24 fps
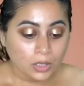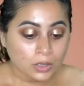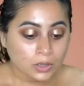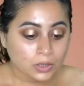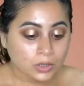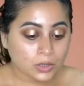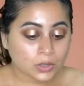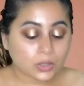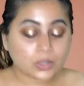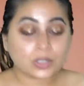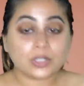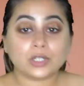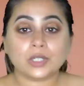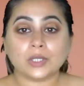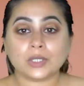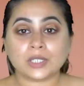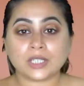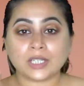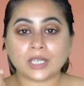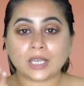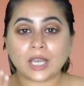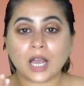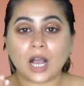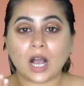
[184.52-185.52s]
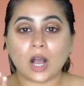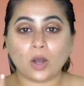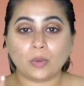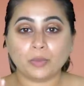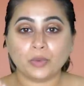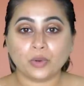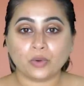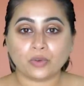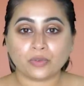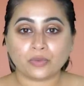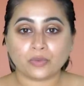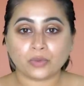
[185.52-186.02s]
So did you see
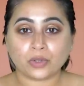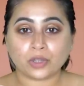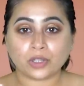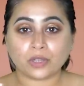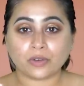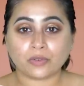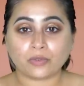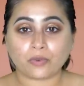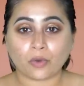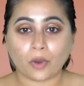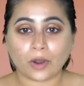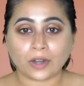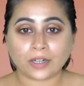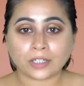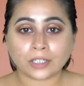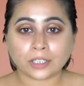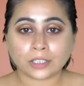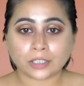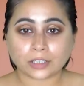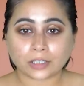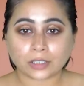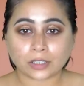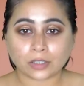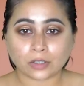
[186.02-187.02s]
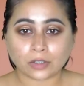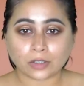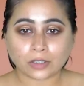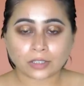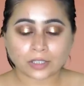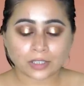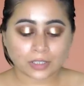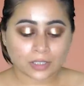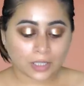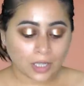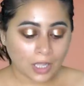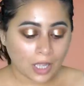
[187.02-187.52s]
how beautiful the foil glitter
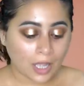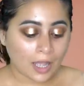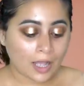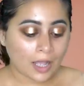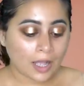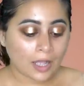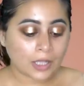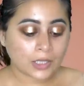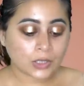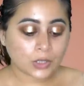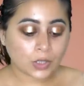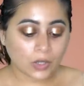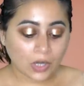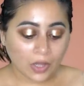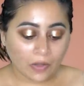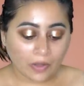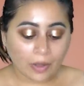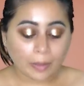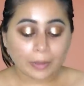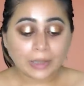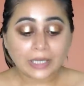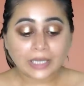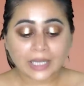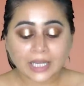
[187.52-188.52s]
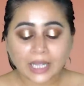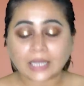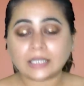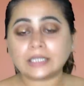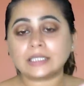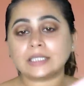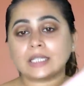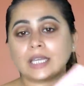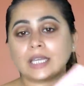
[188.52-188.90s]
looks? So now I'm again